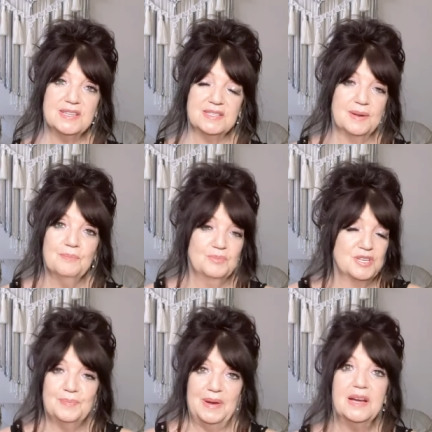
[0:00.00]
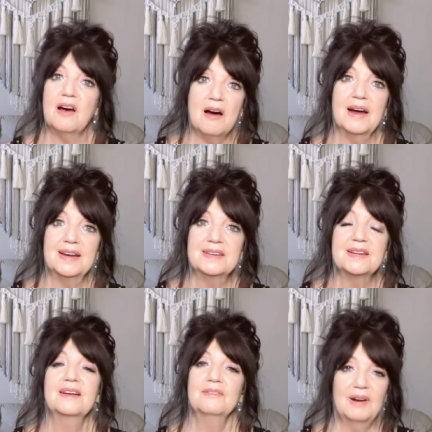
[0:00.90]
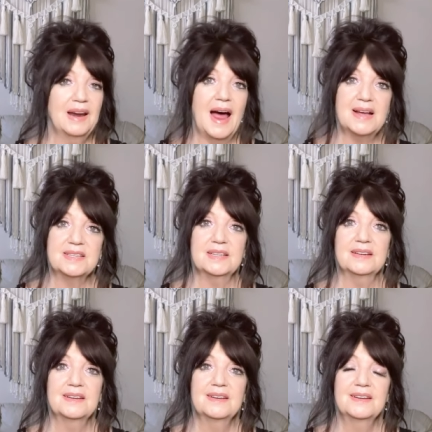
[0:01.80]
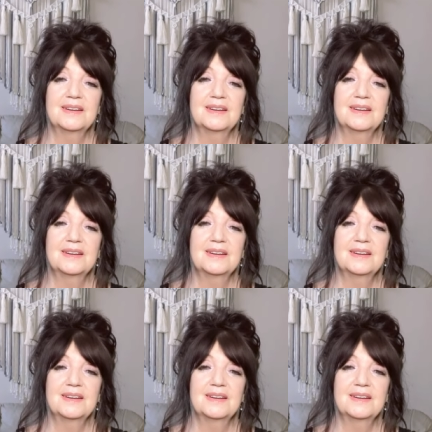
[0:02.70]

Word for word: Just some, just being kind, relaxing,